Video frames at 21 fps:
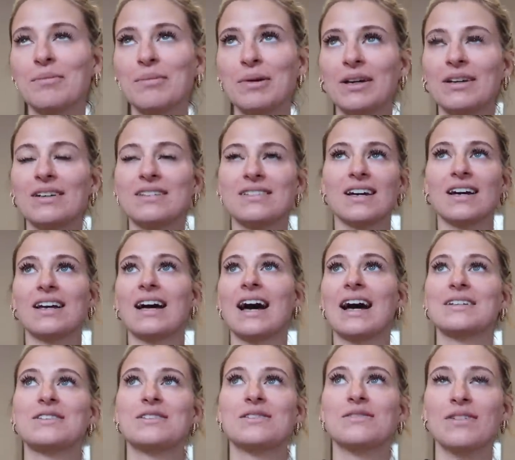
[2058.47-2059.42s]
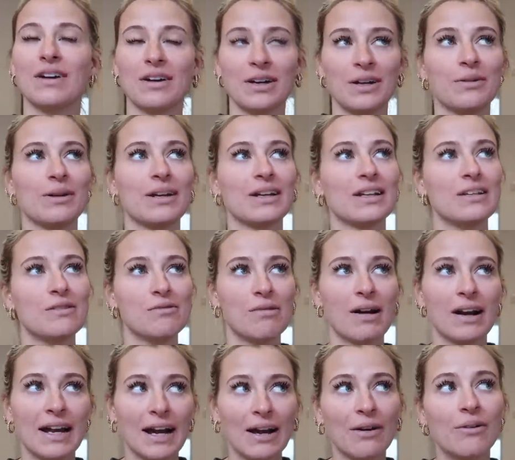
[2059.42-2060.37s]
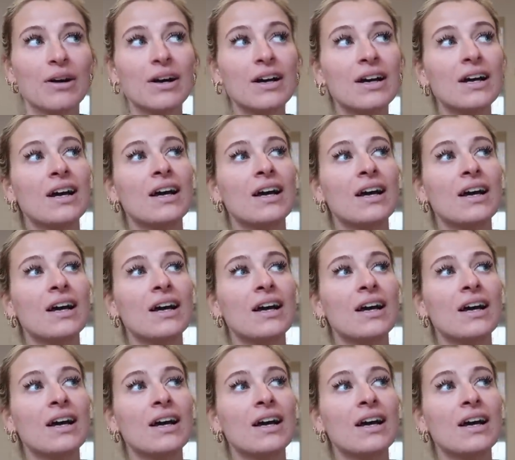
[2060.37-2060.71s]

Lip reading: because I had to very quickly run out